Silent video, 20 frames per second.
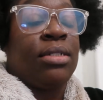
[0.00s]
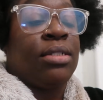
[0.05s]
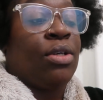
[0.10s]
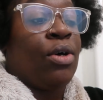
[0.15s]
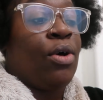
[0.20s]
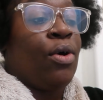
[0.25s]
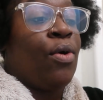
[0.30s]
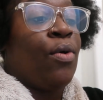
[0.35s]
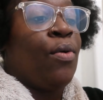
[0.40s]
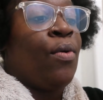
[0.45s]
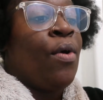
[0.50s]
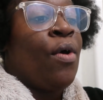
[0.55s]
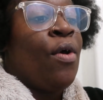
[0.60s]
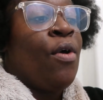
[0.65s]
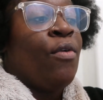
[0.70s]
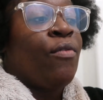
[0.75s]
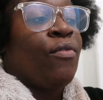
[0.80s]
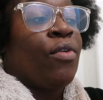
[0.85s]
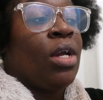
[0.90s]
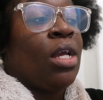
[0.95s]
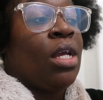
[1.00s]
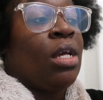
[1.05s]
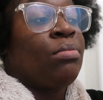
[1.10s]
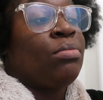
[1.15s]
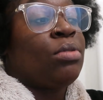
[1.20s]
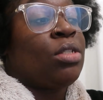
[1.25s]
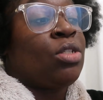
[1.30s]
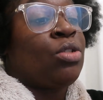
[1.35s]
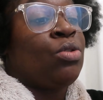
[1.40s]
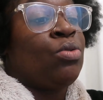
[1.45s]
So for
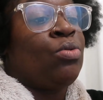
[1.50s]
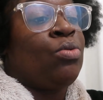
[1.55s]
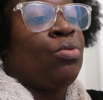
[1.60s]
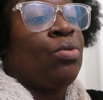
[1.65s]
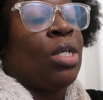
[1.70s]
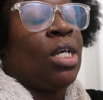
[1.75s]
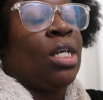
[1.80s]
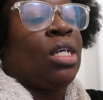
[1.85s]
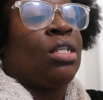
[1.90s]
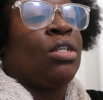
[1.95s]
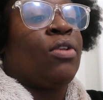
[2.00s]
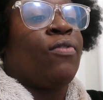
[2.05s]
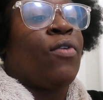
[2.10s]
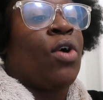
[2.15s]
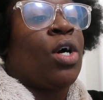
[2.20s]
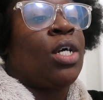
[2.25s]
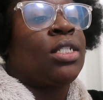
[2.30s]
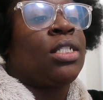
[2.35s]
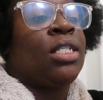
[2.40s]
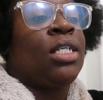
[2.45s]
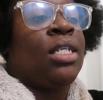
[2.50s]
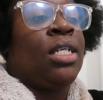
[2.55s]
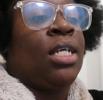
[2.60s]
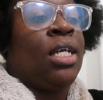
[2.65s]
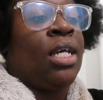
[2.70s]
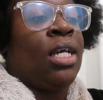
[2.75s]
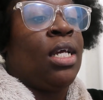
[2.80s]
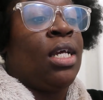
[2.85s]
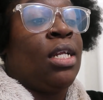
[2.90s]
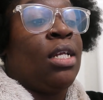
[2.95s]
him to get as far as he
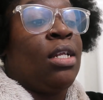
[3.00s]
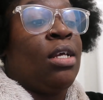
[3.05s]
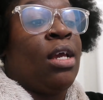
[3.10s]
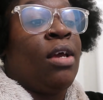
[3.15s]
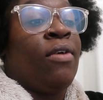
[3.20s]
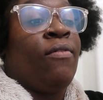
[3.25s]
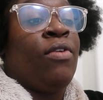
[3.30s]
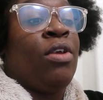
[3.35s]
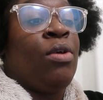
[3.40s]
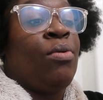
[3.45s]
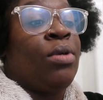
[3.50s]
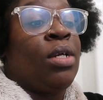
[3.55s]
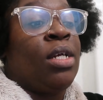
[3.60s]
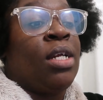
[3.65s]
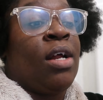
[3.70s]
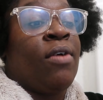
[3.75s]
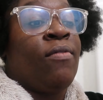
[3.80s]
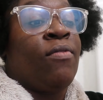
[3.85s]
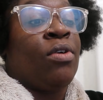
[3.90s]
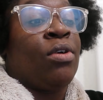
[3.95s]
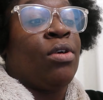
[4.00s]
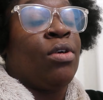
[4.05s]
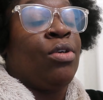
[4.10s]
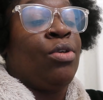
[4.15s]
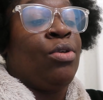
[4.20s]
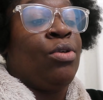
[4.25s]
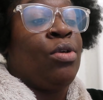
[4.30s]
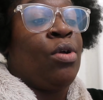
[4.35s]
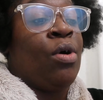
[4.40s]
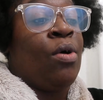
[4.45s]
did, if he would have never,
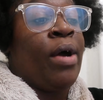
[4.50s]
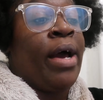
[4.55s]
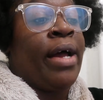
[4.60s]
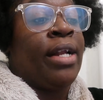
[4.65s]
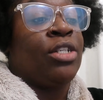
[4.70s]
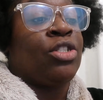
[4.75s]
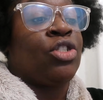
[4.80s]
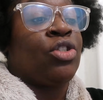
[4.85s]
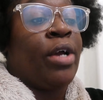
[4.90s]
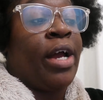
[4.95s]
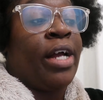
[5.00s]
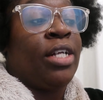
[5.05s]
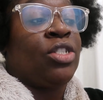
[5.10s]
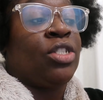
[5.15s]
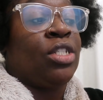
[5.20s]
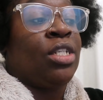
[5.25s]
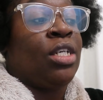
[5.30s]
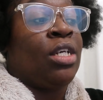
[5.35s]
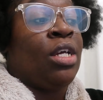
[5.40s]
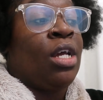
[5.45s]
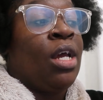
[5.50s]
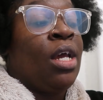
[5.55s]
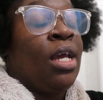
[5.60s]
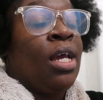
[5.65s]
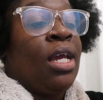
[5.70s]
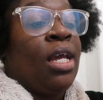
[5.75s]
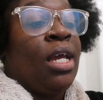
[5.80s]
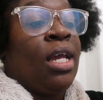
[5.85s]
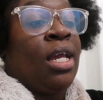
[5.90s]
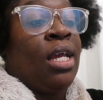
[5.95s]
you know, had a tragic
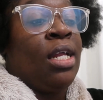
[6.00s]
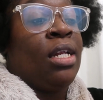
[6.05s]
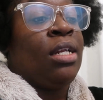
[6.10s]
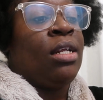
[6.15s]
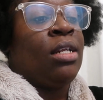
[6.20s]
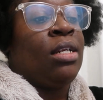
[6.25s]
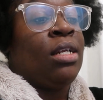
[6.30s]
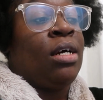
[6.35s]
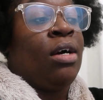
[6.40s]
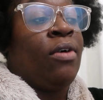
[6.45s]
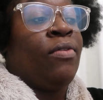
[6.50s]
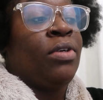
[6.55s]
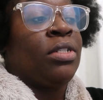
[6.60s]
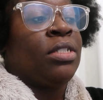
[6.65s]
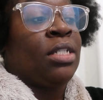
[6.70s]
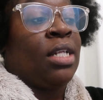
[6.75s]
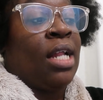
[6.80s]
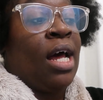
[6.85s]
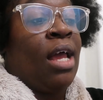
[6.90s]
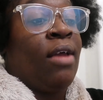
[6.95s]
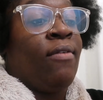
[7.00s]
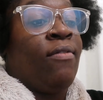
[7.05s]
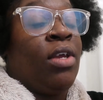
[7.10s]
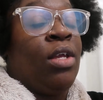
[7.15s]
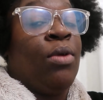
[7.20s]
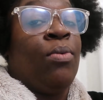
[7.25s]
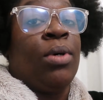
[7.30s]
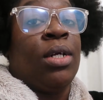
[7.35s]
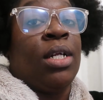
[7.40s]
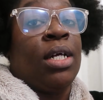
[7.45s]
ending of his life,
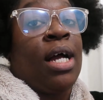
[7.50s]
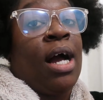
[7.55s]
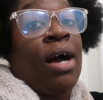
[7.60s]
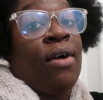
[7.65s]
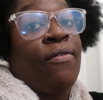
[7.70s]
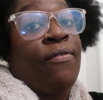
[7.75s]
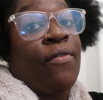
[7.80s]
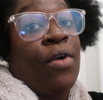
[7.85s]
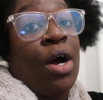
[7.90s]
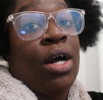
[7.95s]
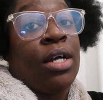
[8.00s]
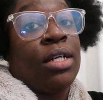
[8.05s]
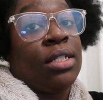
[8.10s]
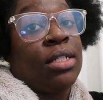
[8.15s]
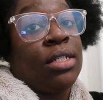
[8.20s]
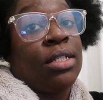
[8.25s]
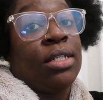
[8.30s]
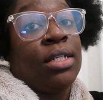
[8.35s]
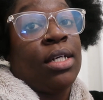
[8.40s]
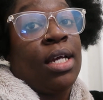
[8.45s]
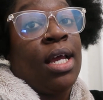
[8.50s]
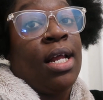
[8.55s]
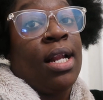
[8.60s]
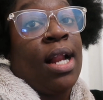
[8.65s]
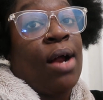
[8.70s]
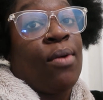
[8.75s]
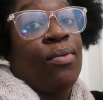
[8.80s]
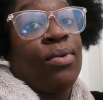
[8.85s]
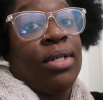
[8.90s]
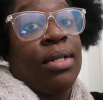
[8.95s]
he would have got farther, and
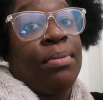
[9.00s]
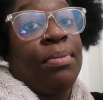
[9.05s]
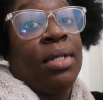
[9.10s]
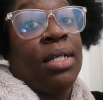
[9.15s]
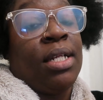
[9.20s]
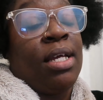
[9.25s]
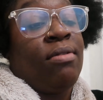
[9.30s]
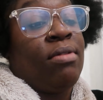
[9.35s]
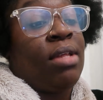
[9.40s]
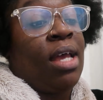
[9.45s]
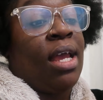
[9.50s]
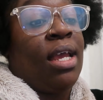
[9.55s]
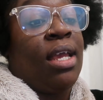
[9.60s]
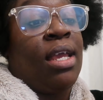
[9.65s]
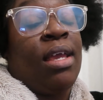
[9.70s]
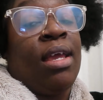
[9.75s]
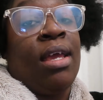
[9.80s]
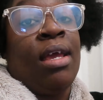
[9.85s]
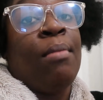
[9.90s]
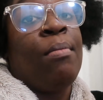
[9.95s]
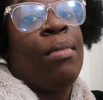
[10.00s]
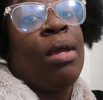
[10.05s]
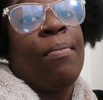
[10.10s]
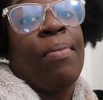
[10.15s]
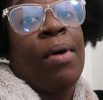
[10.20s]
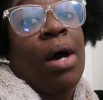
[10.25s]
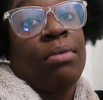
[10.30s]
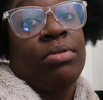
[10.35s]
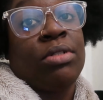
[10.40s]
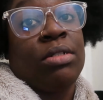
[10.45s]
I really believe that, him
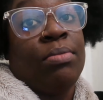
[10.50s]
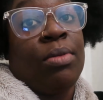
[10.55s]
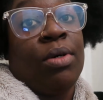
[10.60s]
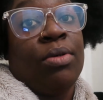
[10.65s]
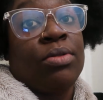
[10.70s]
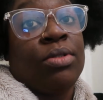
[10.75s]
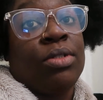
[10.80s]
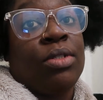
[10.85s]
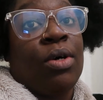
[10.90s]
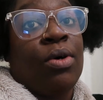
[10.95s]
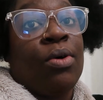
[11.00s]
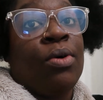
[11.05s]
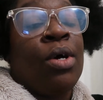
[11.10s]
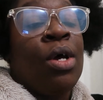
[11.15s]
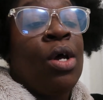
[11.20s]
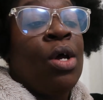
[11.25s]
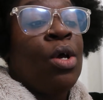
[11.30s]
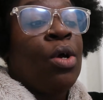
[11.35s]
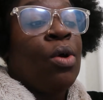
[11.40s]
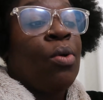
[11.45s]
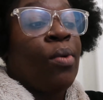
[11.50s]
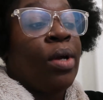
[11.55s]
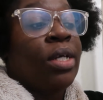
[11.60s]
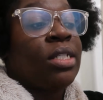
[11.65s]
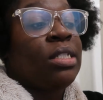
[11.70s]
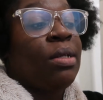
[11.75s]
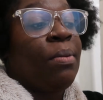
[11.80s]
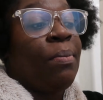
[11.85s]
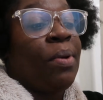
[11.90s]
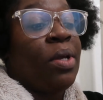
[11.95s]
and Pop Smoke. So
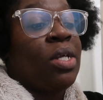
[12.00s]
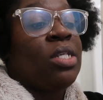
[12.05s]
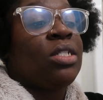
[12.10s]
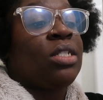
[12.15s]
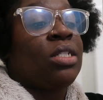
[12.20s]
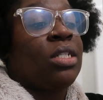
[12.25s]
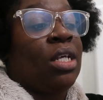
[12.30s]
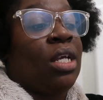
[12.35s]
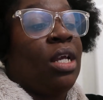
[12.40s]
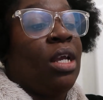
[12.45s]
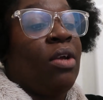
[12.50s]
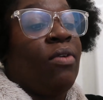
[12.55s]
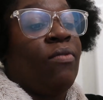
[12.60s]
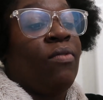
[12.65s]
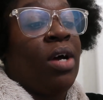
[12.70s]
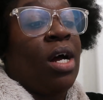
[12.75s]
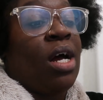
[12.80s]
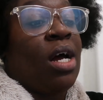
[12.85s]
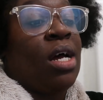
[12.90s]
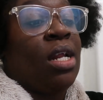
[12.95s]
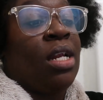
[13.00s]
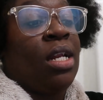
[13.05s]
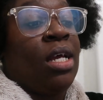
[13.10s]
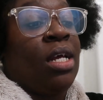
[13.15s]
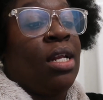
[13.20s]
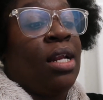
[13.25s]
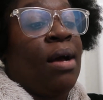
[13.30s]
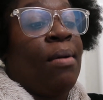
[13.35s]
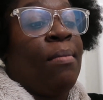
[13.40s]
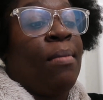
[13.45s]
rest in peace to King Von,
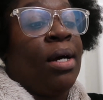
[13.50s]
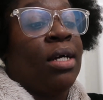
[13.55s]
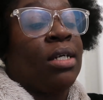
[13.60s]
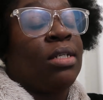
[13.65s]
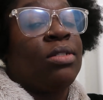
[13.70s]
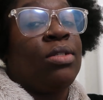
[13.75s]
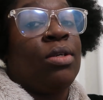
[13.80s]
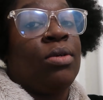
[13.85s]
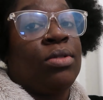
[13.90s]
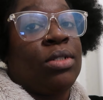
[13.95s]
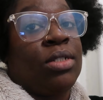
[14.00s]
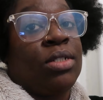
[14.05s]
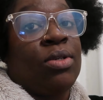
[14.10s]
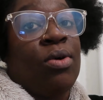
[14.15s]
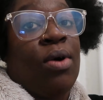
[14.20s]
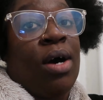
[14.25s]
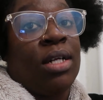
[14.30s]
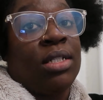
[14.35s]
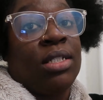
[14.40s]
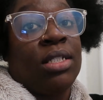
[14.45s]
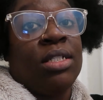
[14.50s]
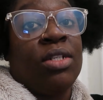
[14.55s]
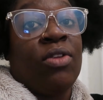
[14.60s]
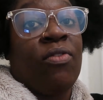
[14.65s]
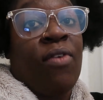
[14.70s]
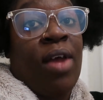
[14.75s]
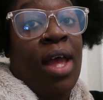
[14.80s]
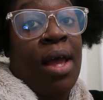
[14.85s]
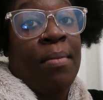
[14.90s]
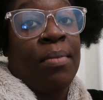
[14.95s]
and my condolences go out to
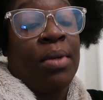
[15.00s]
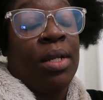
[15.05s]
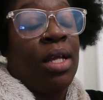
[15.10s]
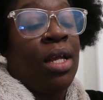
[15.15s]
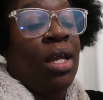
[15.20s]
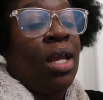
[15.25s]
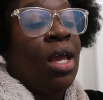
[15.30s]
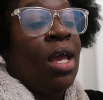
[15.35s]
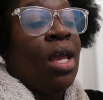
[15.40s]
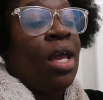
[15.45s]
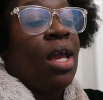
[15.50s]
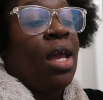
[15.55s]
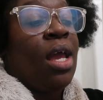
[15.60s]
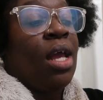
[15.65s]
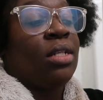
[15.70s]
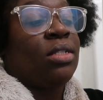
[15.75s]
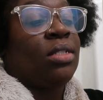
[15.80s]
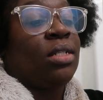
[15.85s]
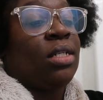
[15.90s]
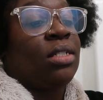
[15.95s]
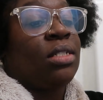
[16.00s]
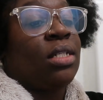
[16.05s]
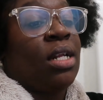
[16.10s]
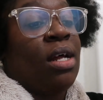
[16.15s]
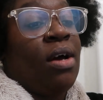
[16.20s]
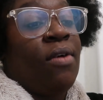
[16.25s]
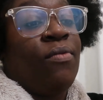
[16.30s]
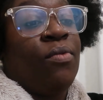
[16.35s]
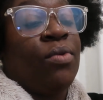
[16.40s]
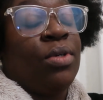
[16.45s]
his family and to his
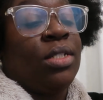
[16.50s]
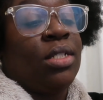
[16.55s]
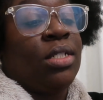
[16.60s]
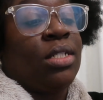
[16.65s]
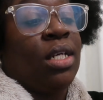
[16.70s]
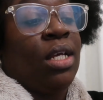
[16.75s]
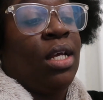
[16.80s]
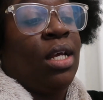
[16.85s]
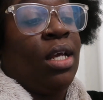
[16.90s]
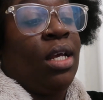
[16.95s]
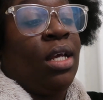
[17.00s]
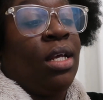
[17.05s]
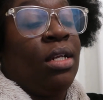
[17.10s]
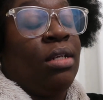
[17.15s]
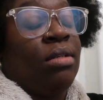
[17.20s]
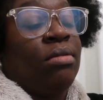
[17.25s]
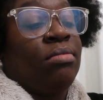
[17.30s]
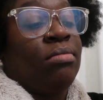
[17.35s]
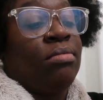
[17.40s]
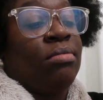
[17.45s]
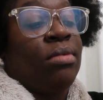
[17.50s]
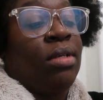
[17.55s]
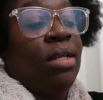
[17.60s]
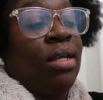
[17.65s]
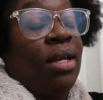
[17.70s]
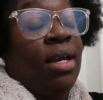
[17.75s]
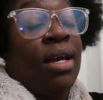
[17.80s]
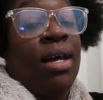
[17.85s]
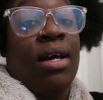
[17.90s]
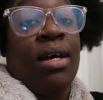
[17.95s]
loved ones. And
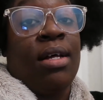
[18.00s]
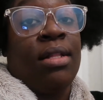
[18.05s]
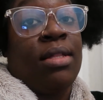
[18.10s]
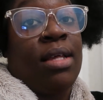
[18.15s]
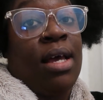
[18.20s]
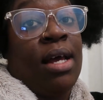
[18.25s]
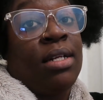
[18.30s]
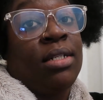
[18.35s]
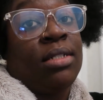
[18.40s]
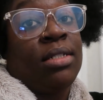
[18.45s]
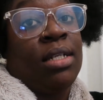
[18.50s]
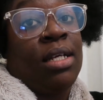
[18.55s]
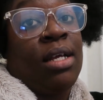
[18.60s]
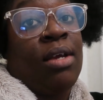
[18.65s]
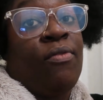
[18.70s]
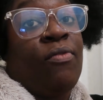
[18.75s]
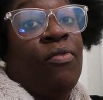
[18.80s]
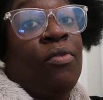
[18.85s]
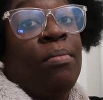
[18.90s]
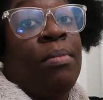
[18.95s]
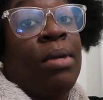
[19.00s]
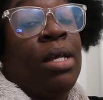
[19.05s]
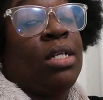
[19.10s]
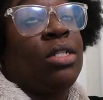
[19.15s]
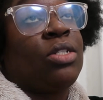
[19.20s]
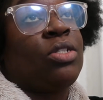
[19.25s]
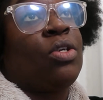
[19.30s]
yeah, that is it for me.